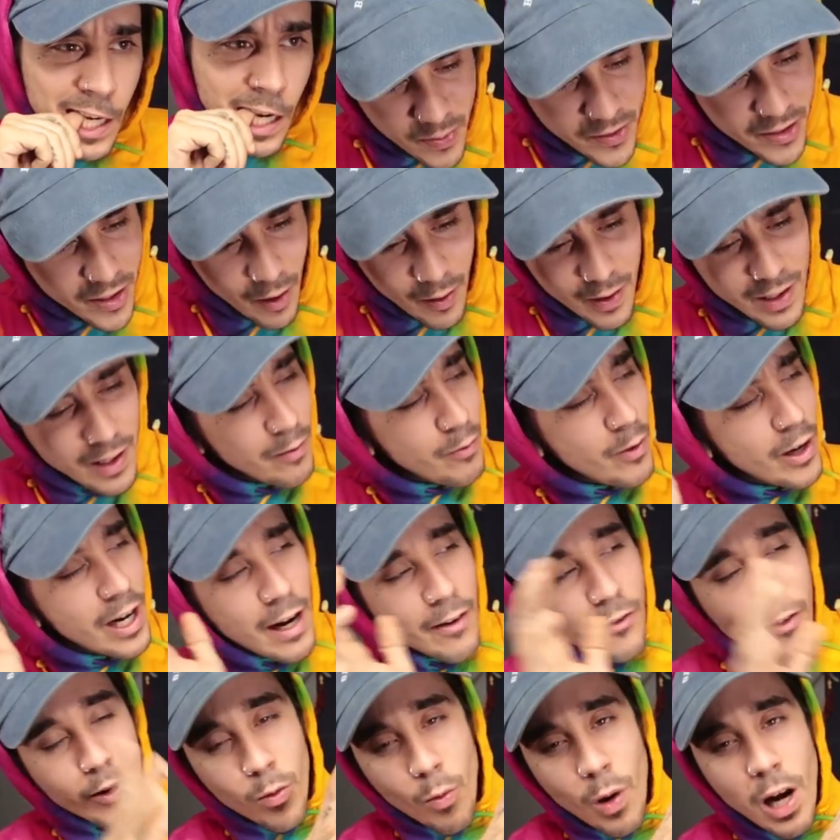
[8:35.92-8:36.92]
So
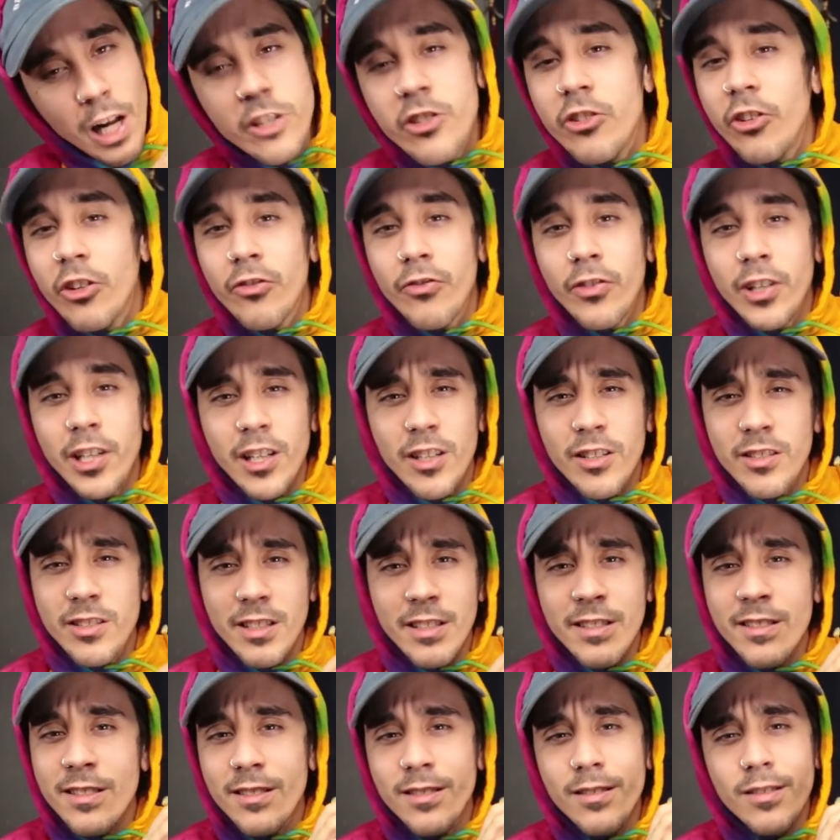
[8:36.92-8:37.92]
whatever, watching those videos
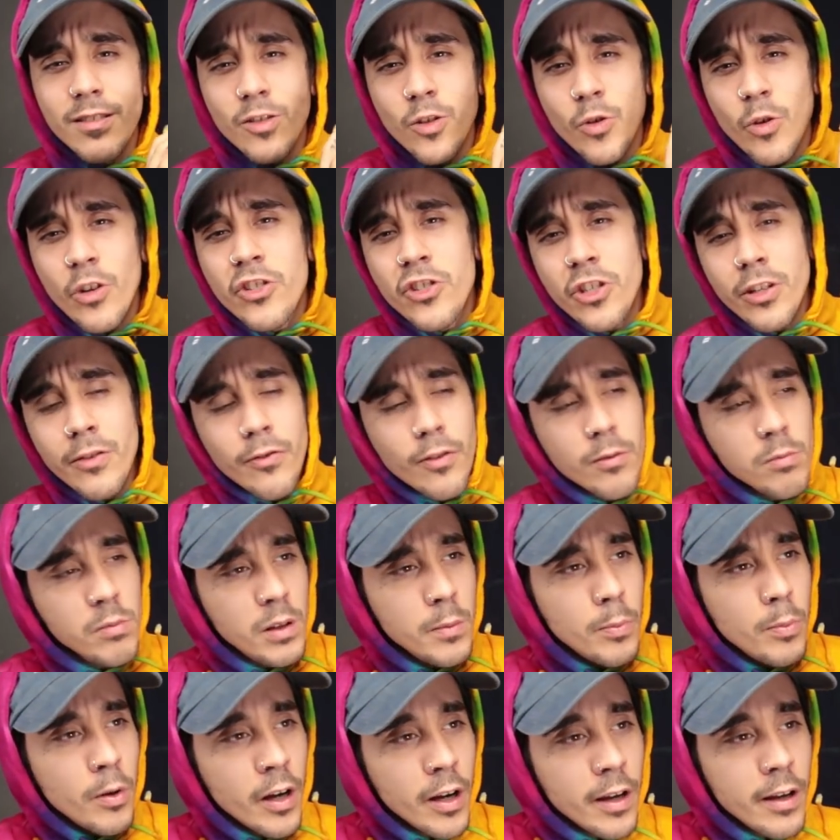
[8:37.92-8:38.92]
is cringy for
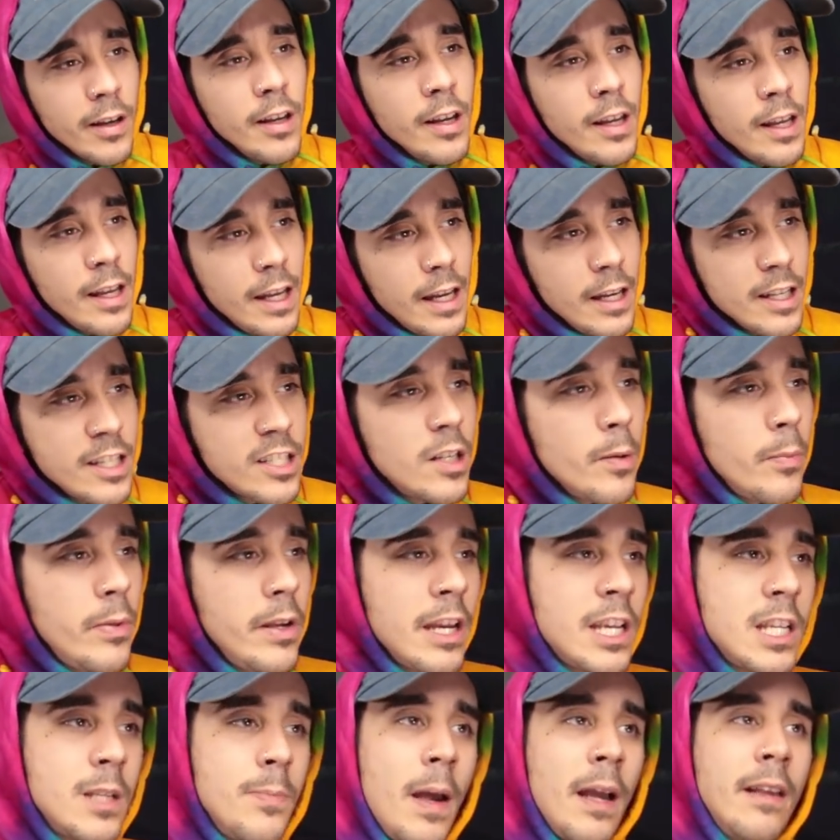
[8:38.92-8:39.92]
me, but it's to
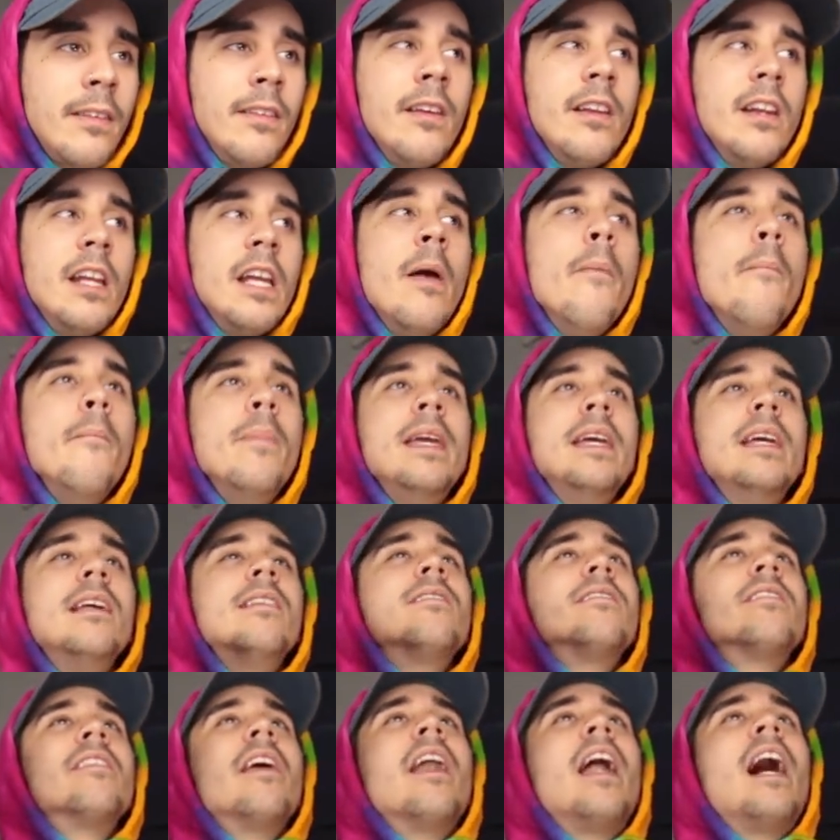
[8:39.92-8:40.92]
be expected. It
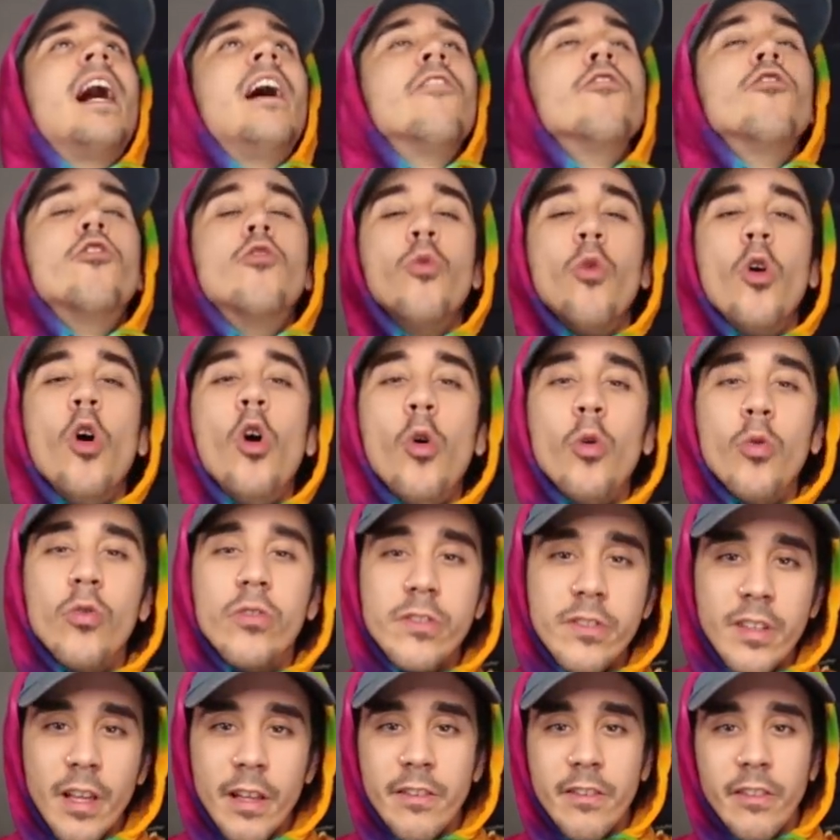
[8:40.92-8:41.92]
means that I've
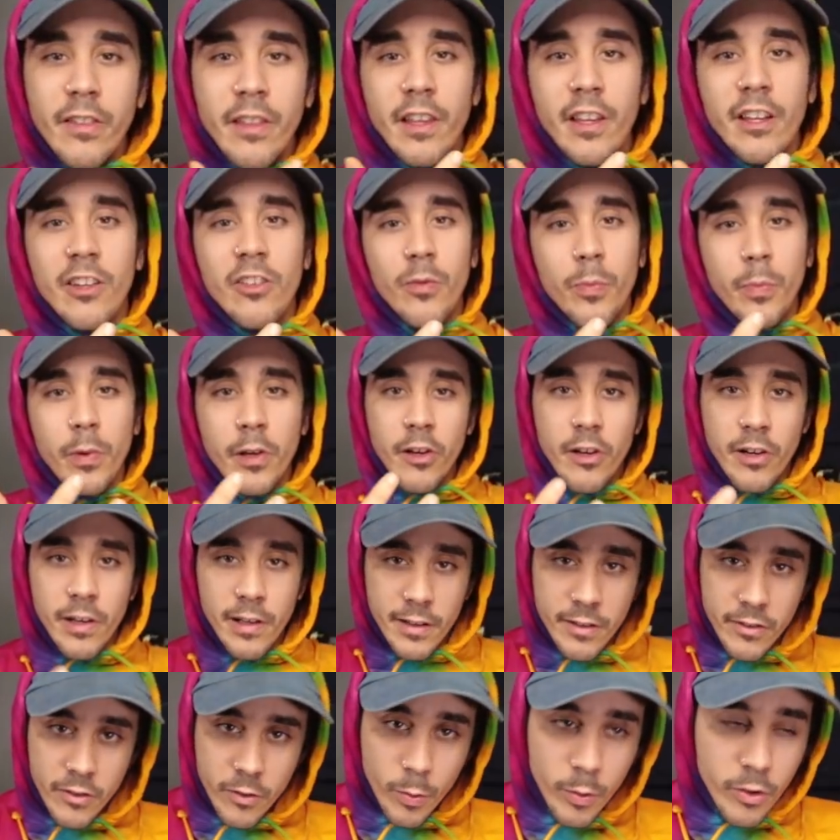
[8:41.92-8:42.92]
grown since the
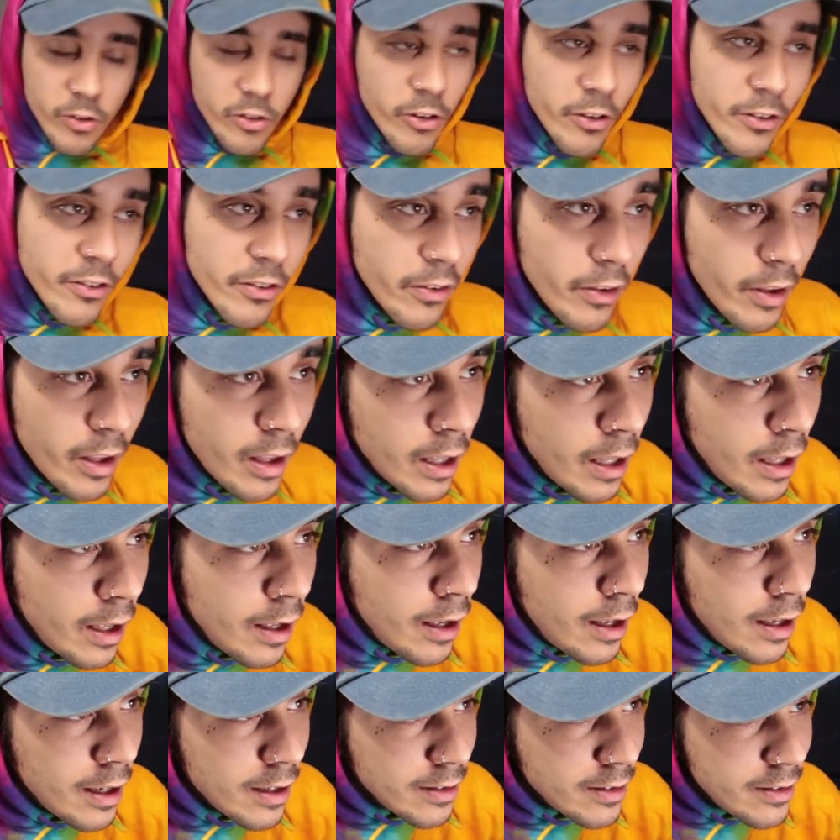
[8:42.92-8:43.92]
experience, which is
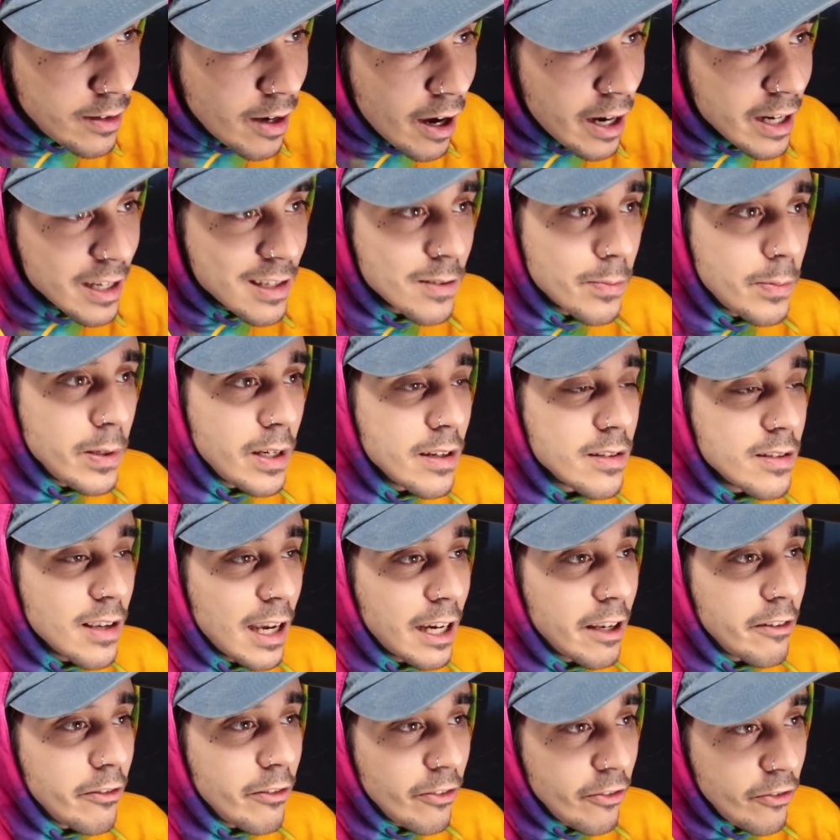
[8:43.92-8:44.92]
nice because
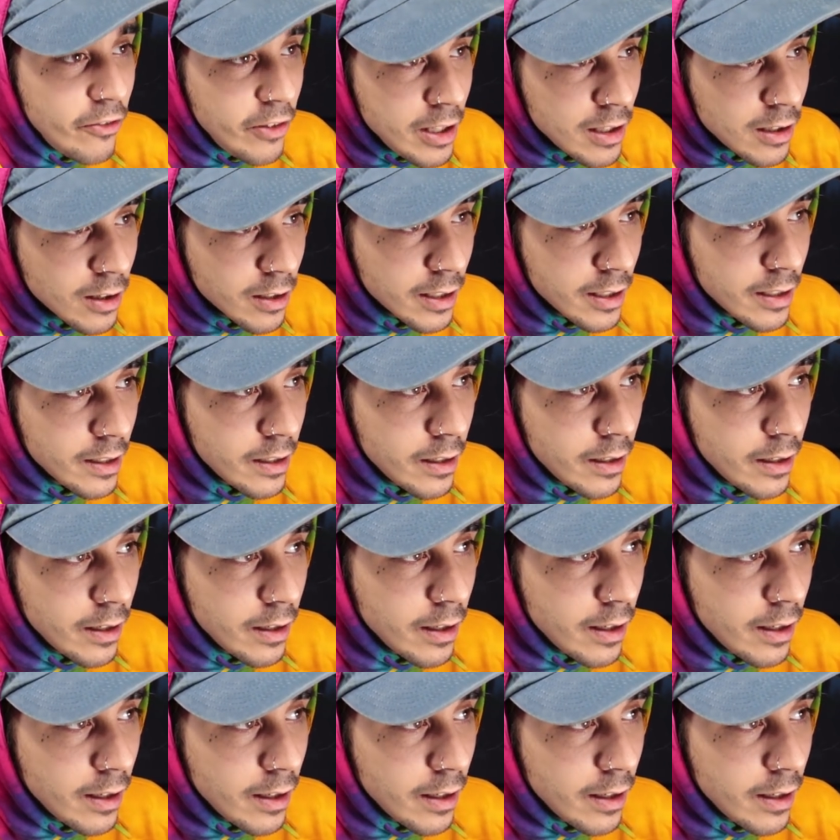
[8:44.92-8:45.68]
I can feel it.